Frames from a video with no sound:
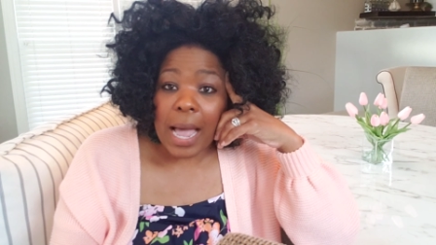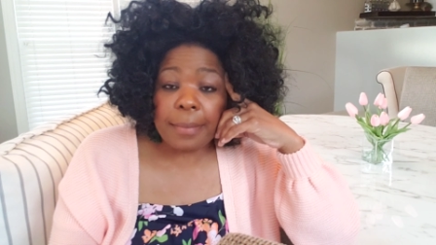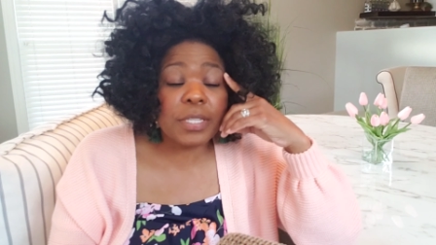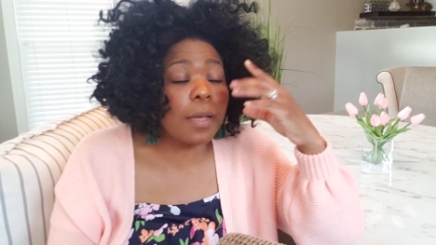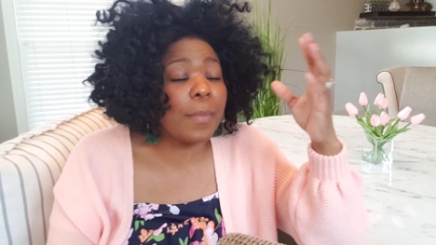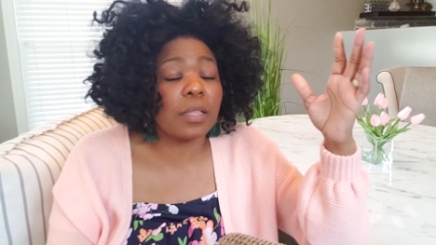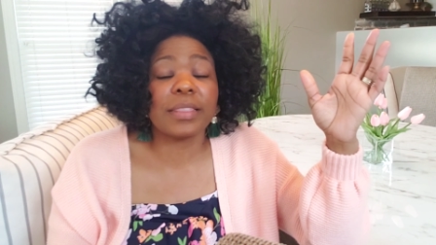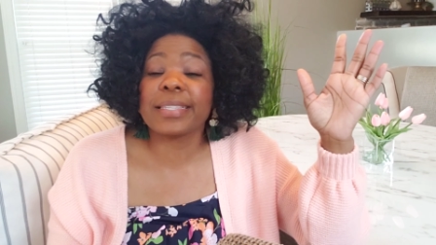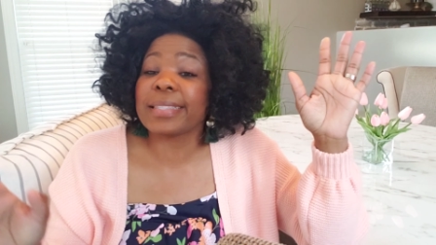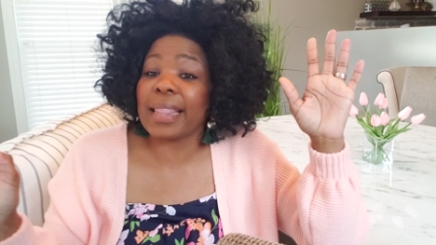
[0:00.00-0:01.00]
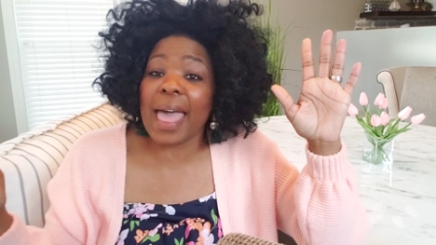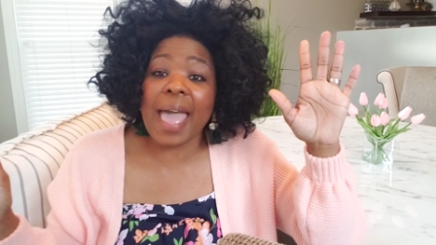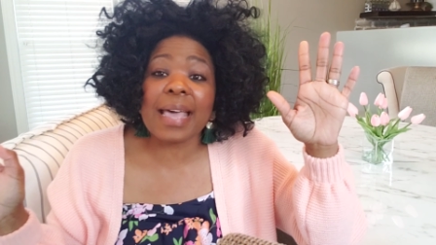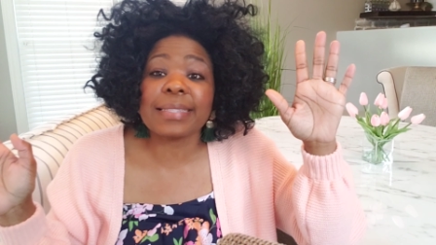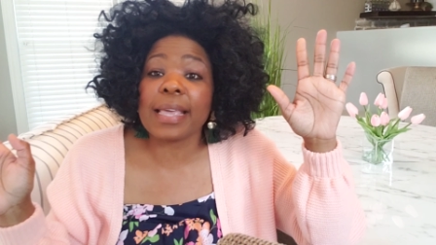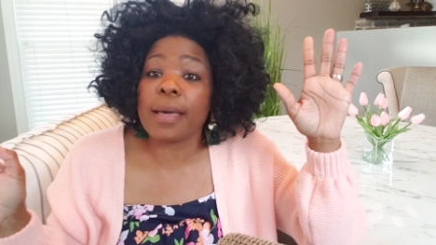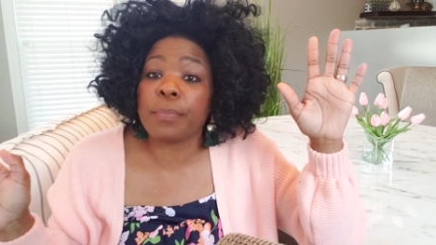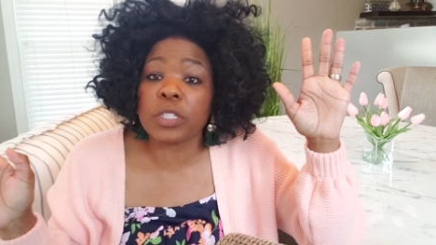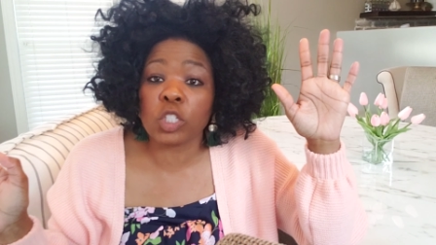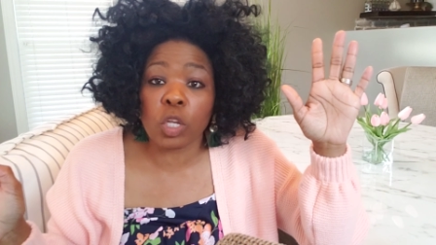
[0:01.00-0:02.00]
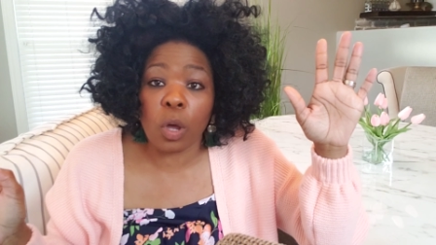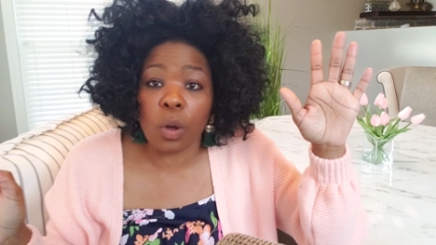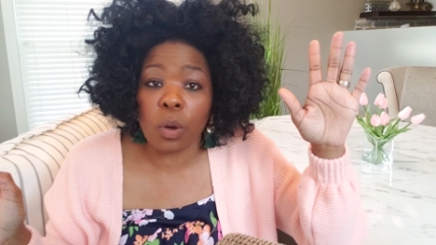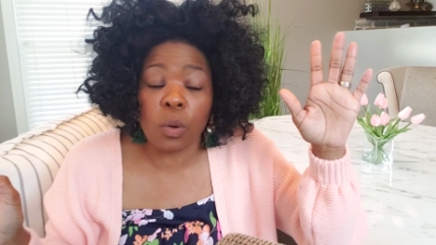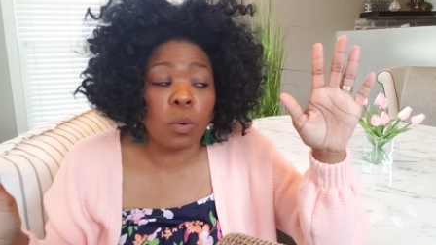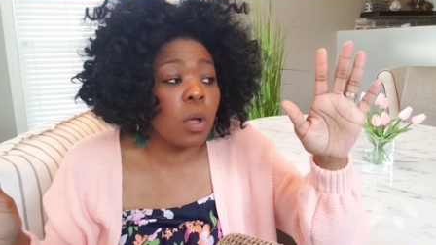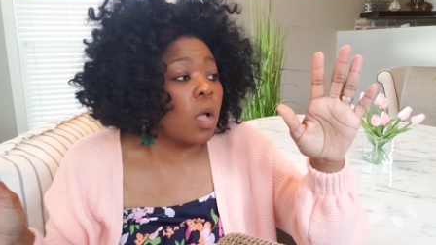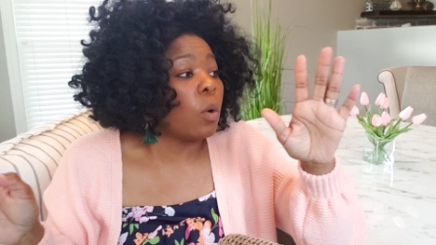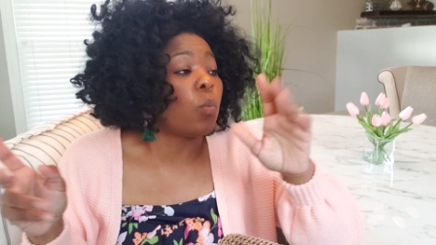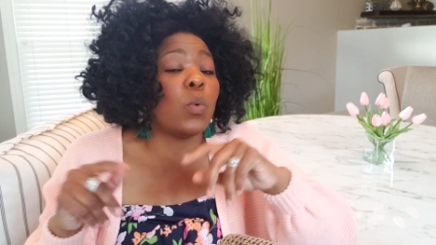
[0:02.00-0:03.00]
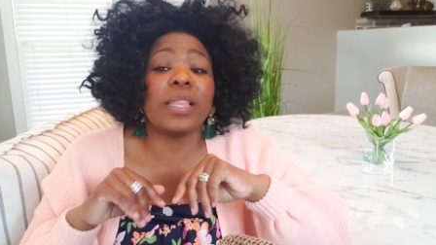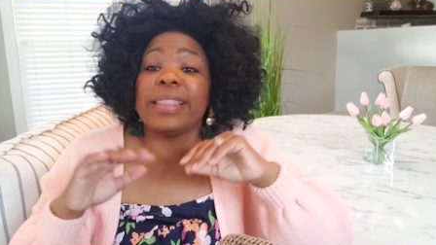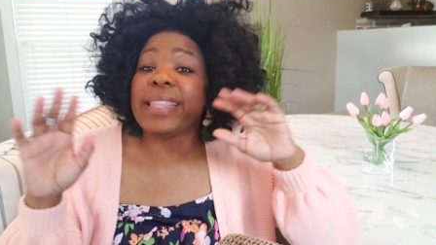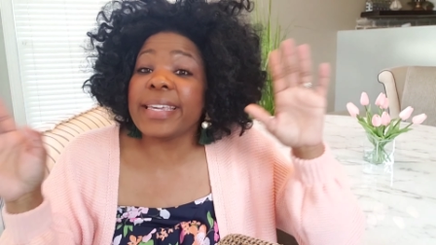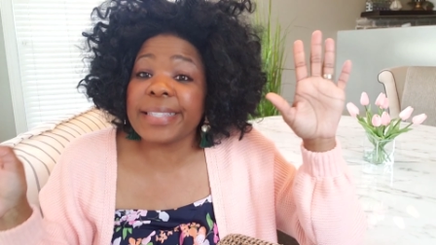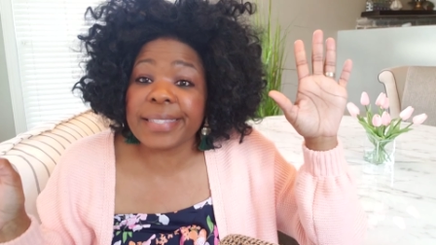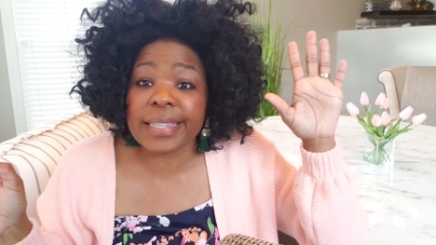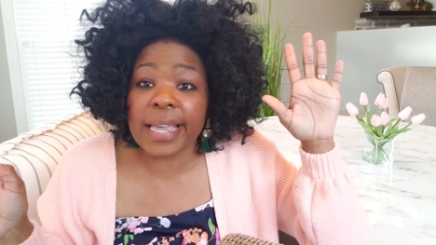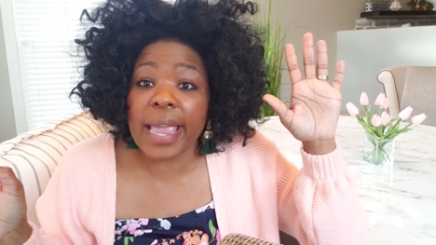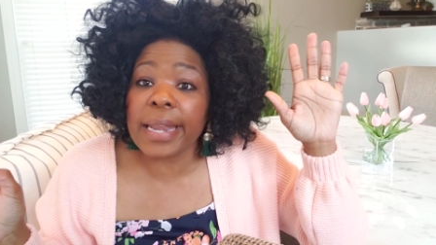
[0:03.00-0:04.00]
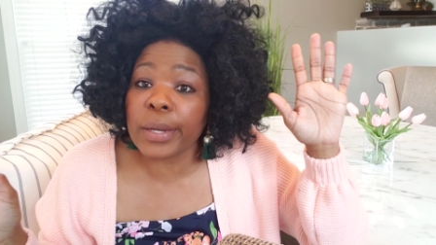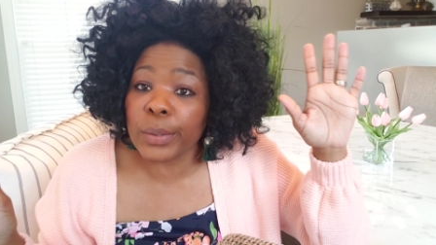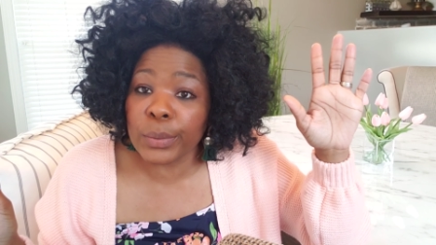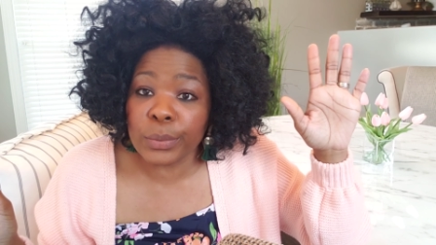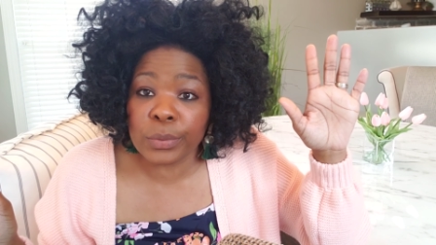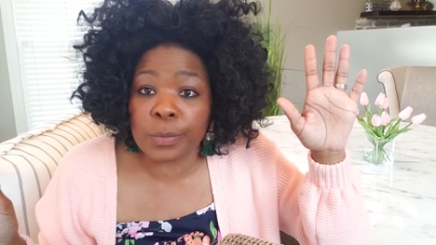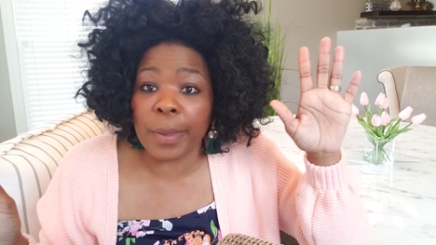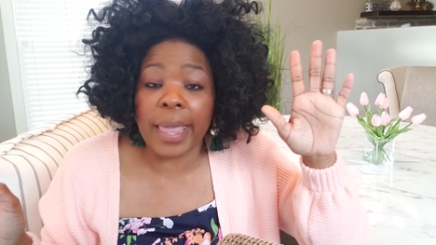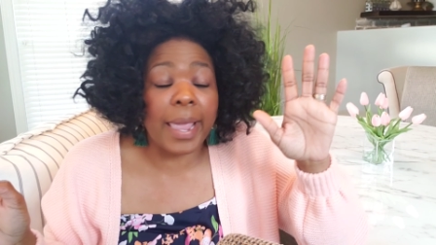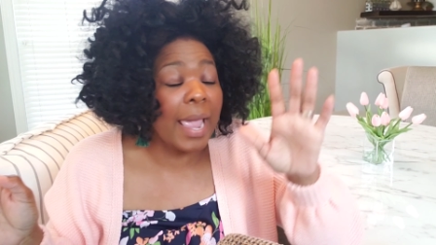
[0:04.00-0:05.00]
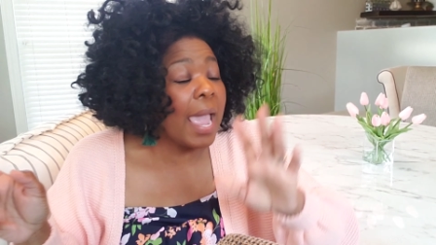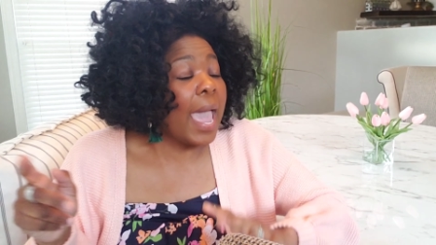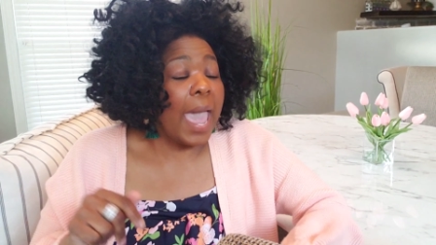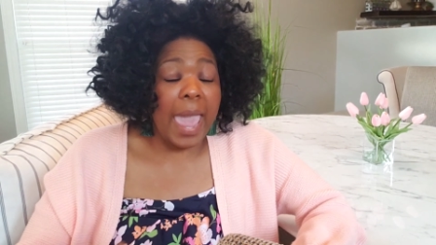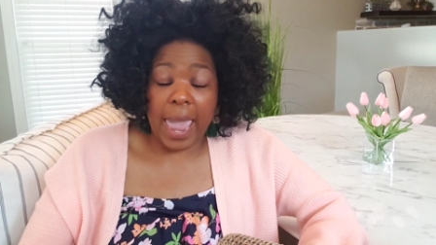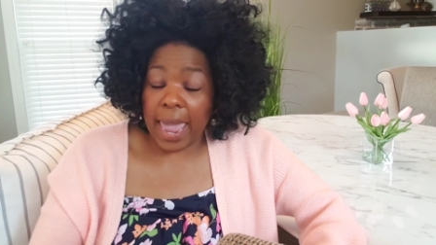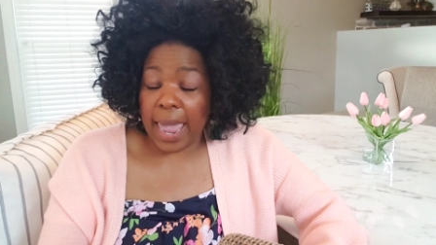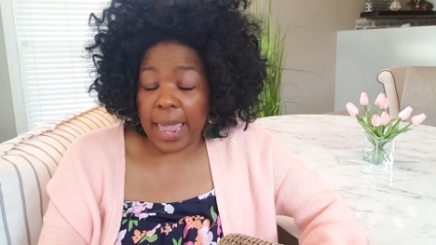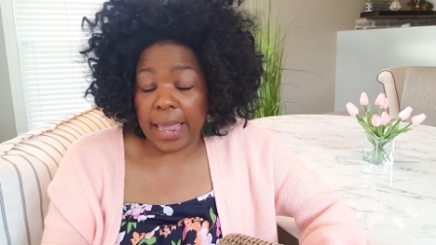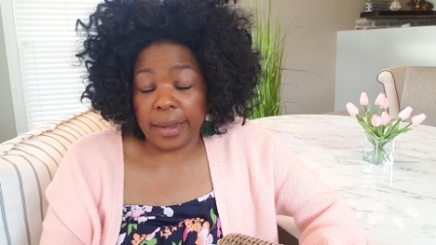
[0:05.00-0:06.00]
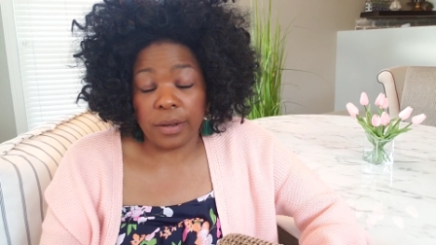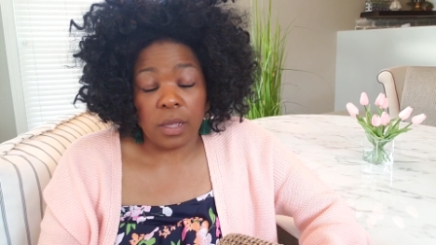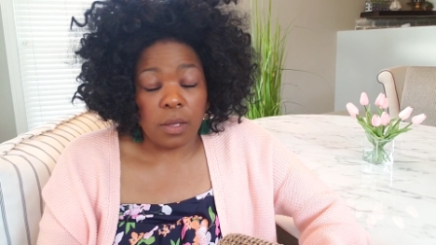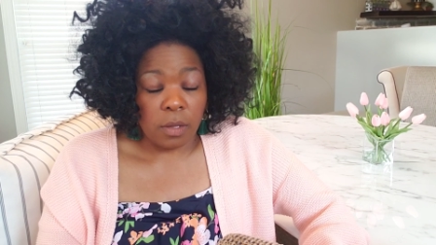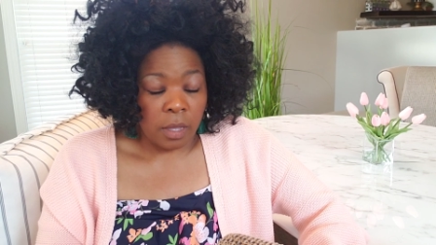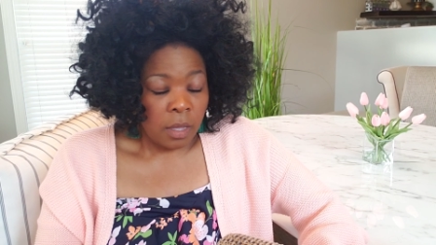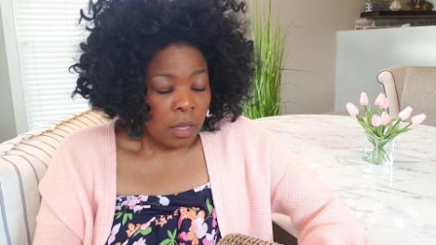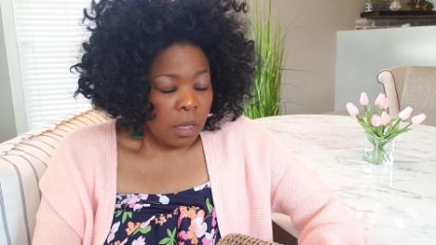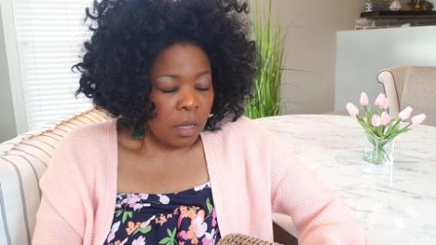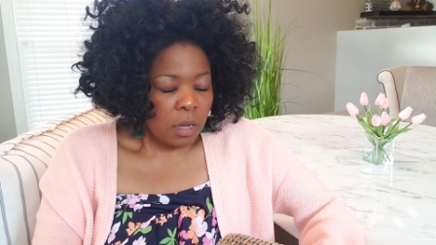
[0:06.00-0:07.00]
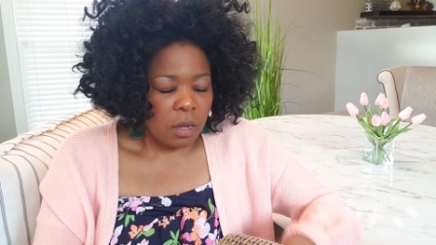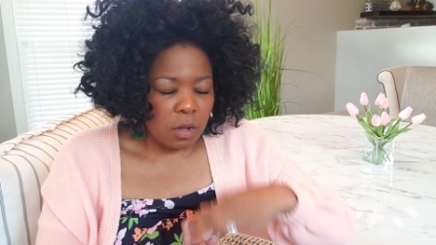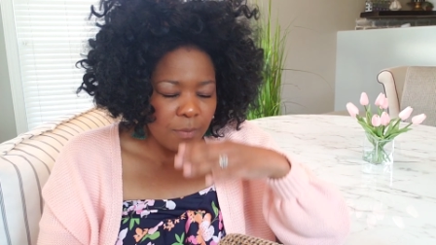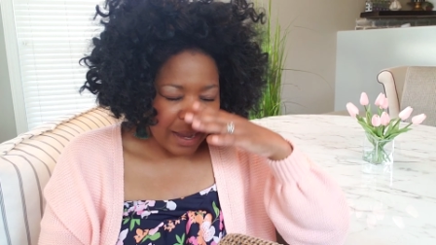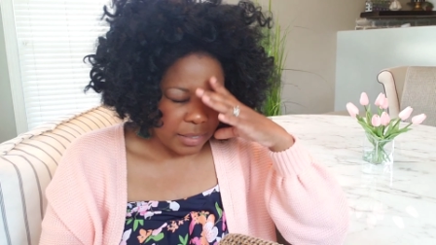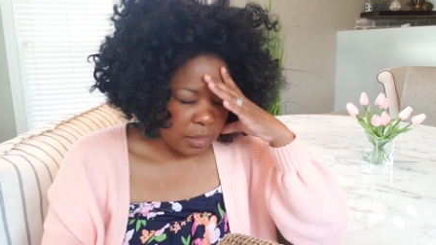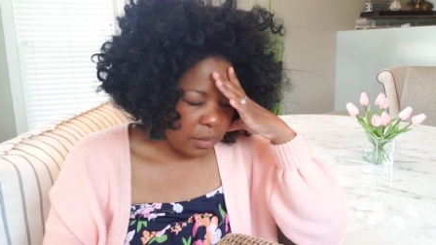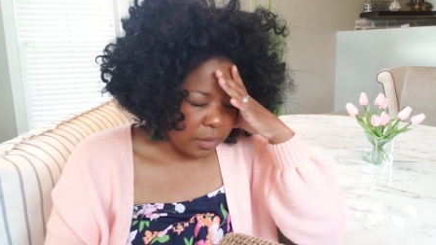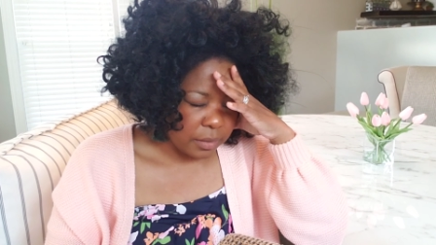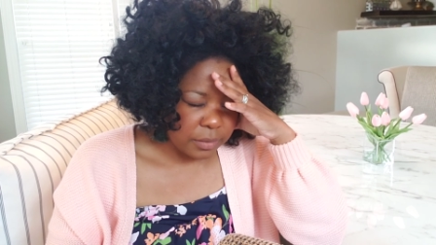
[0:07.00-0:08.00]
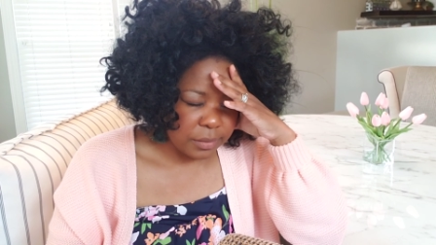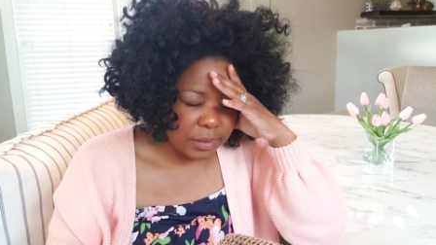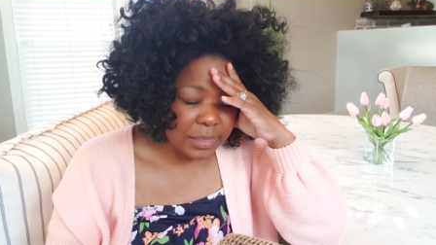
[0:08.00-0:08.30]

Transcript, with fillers: I'm talking about this last episode with Lisa and Usman, and oh my goodness.